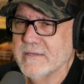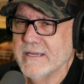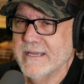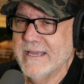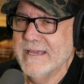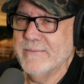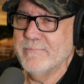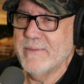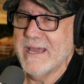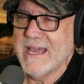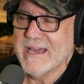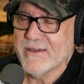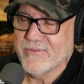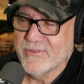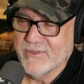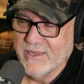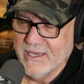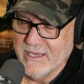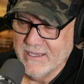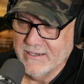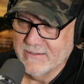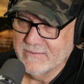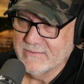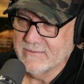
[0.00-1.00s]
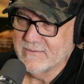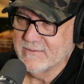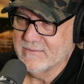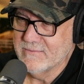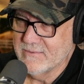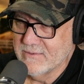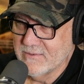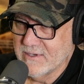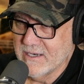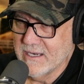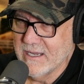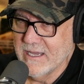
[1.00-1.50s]
And back then,
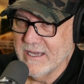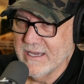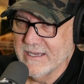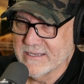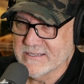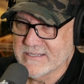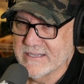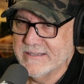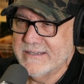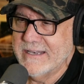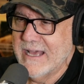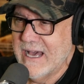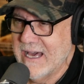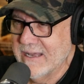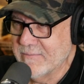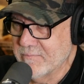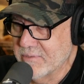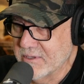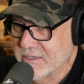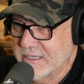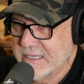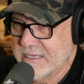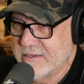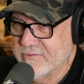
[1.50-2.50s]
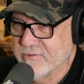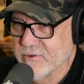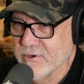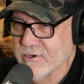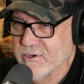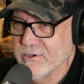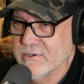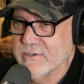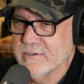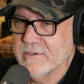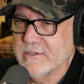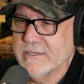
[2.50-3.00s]
as a
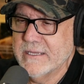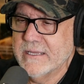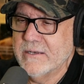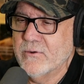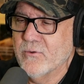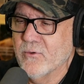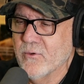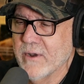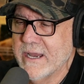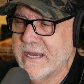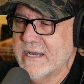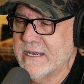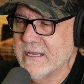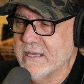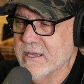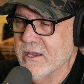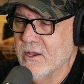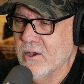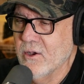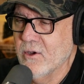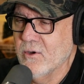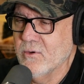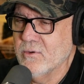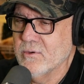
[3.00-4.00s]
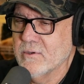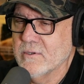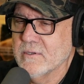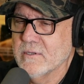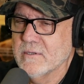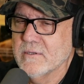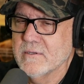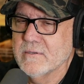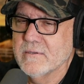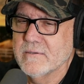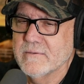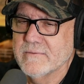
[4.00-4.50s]
non-believer in radio,
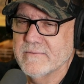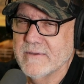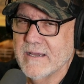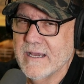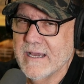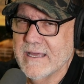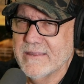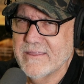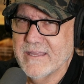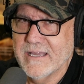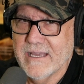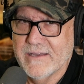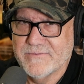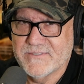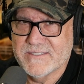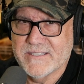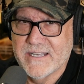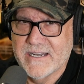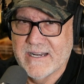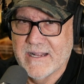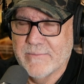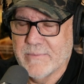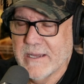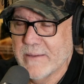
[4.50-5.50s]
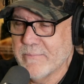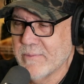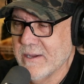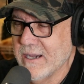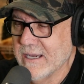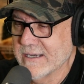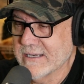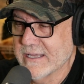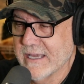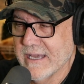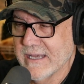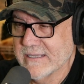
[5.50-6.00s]
I think I've said it on my
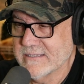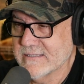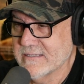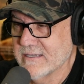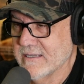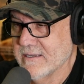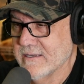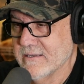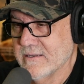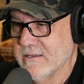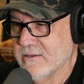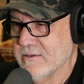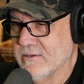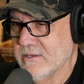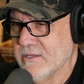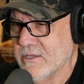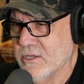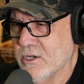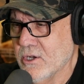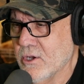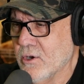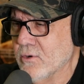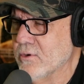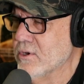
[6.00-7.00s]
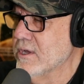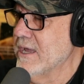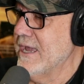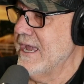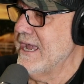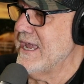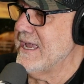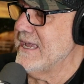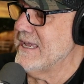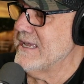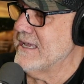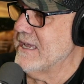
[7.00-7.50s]
podcast,
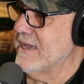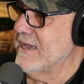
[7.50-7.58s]
hey,